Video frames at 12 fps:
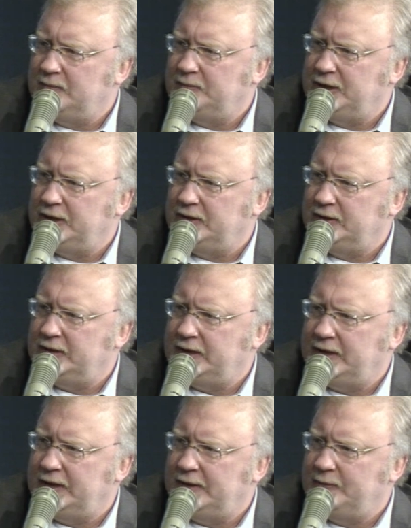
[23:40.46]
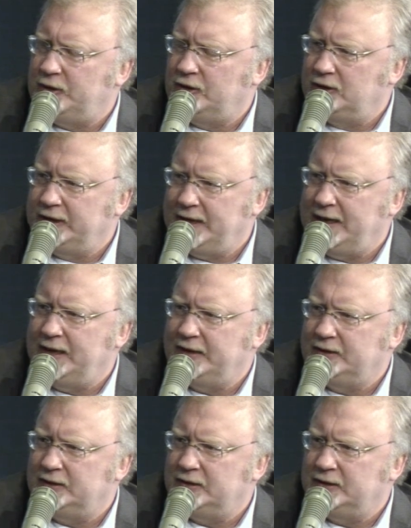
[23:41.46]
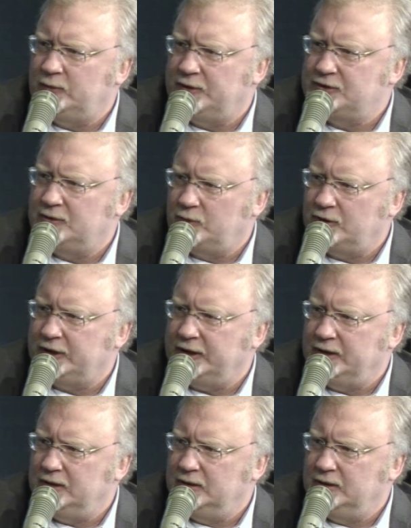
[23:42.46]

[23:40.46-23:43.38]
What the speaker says: But early on, it wasn't working.